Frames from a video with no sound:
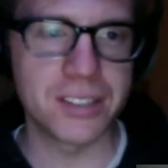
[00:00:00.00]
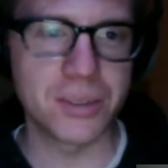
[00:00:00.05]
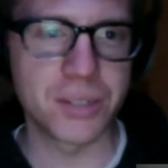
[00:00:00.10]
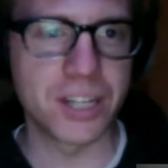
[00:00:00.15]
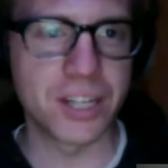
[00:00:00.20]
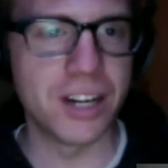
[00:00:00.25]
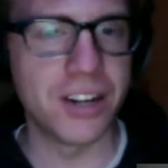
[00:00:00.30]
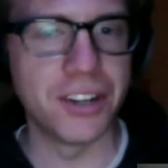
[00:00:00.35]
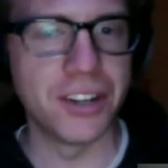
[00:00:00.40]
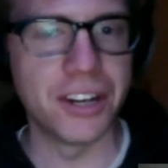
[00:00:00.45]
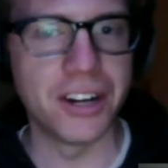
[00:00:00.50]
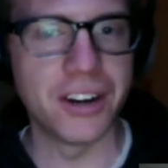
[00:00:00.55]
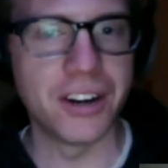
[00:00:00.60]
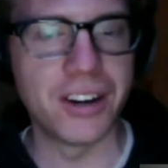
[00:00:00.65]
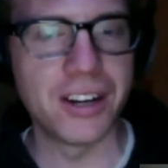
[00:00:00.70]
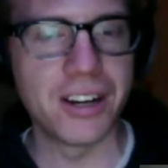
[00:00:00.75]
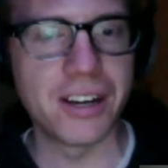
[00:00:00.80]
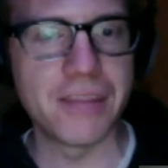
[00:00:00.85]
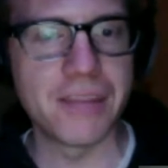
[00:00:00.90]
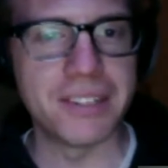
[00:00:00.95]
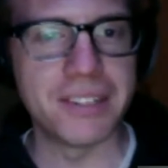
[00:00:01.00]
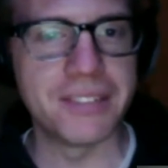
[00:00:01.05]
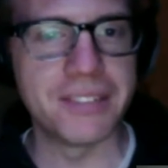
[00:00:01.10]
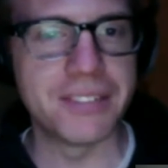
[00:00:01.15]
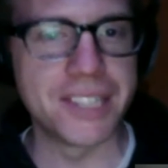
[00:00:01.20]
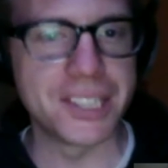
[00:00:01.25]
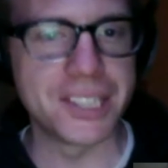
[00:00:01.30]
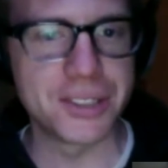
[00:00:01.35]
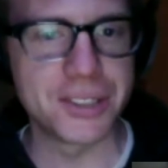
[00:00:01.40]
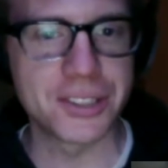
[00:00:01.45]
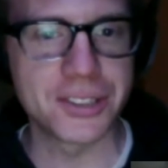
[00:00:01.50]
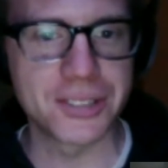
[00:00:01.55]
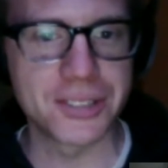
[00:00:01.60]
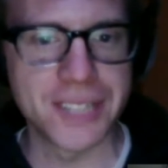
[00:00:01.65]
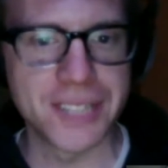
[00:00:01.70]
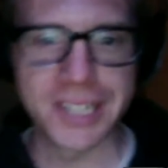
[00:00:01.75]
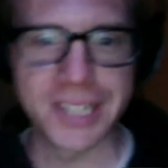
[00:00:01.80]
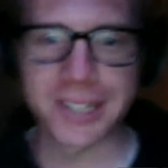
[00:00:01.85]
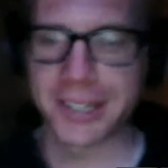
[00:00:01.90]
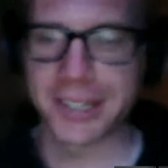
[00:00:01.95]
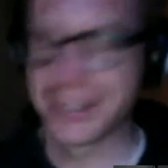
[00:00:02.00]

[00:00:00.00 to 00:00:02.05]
As we all know, I am an adventurous drinker.